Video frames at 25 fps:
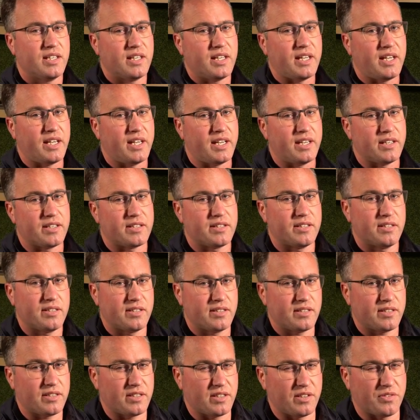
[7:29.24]
And
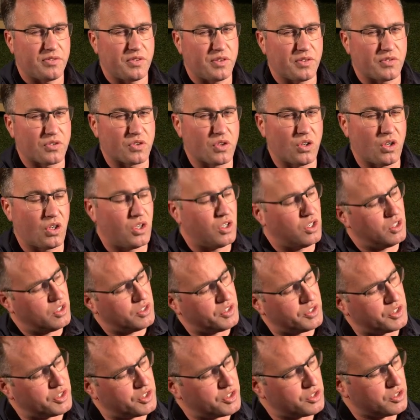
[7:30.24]
if you've got,
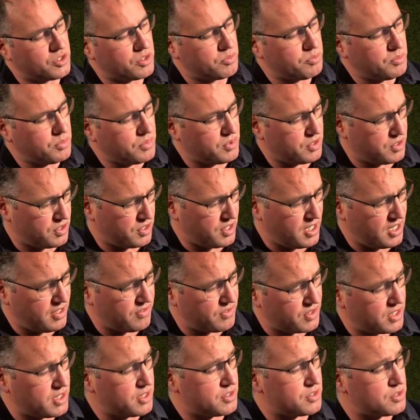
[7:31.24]
you should have
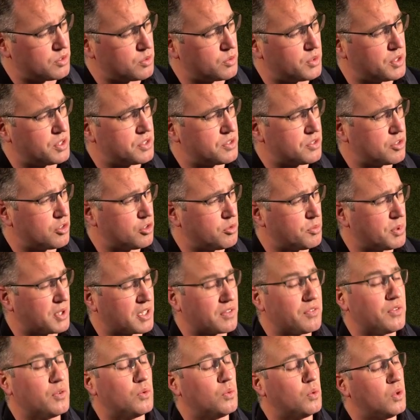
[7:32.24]
an install that's too
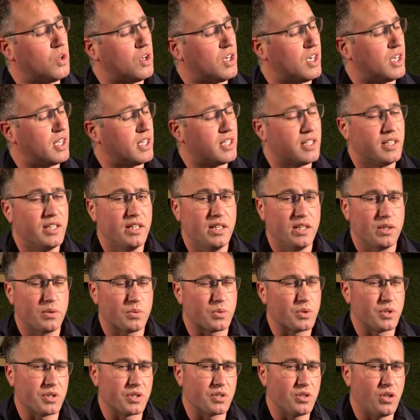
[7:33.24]
big for wire,
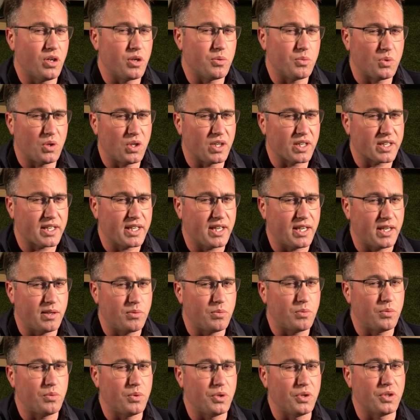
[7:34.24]
where a guide wire
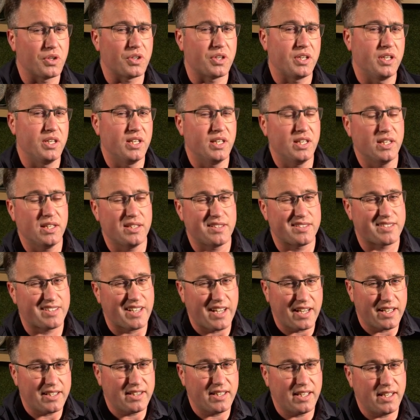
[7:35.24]
can't work.
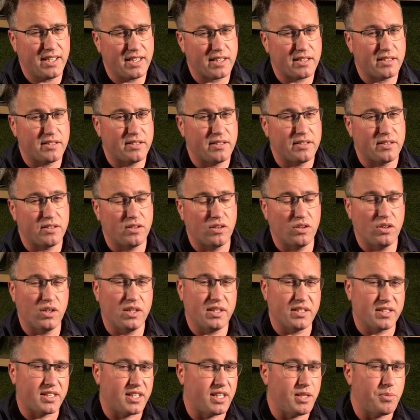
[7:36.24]
Saying that, I
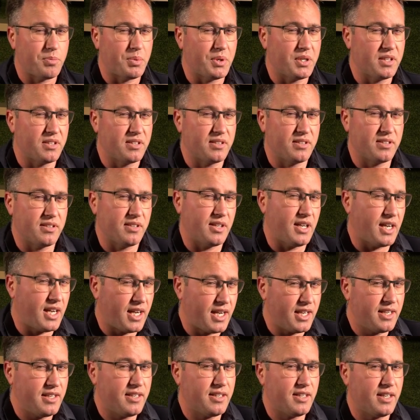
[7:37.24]
like to keep it
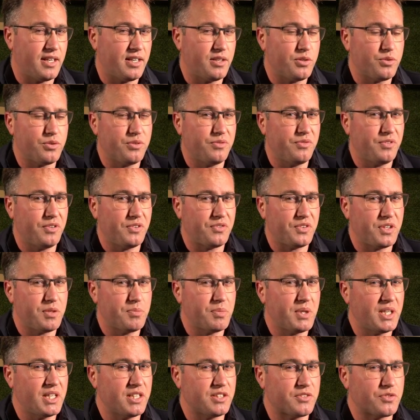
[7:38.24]
under 150
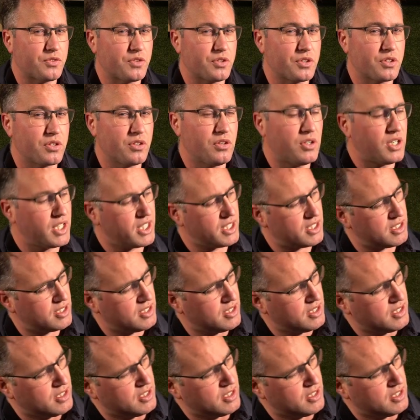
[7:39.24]
meters for a guide.